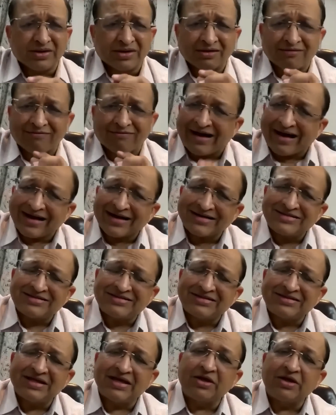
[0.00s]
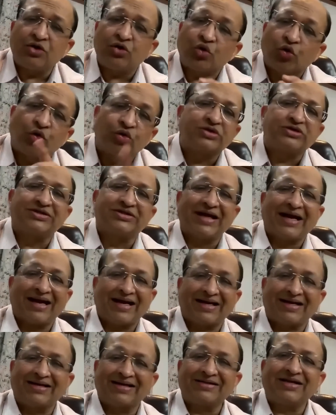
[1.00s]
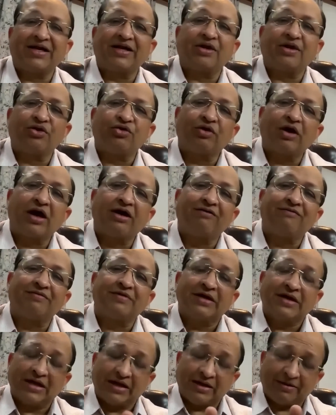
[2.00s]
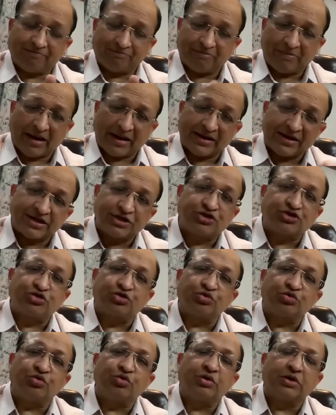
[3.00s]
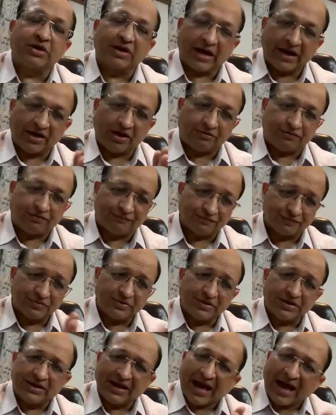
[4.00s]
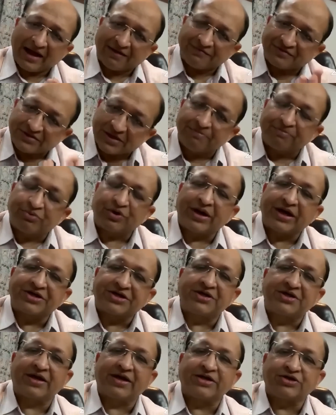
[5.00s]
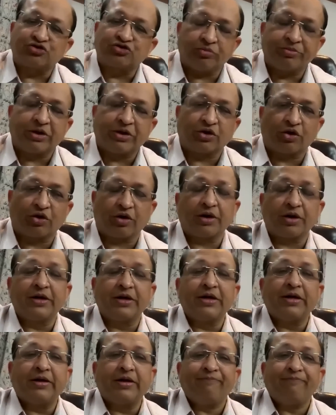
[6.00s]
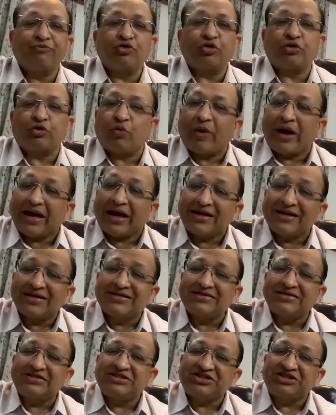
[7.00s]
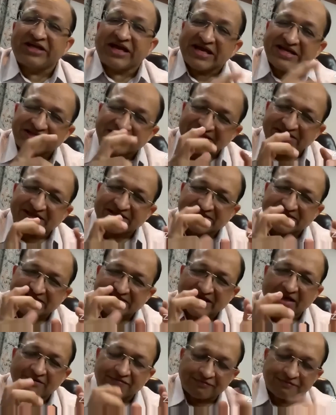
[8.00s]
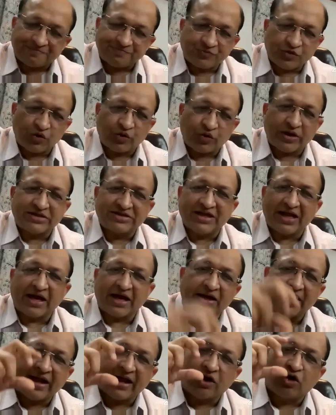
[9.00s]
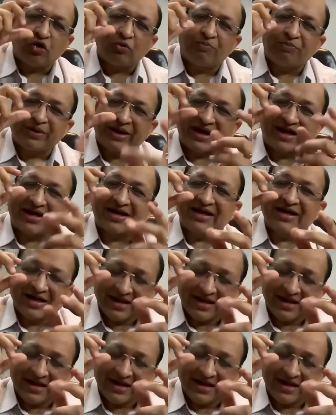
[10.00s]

The virus knows that you have managed to kind of have some protection against Omicron. So the virus changes itself. It's like a Lego brick.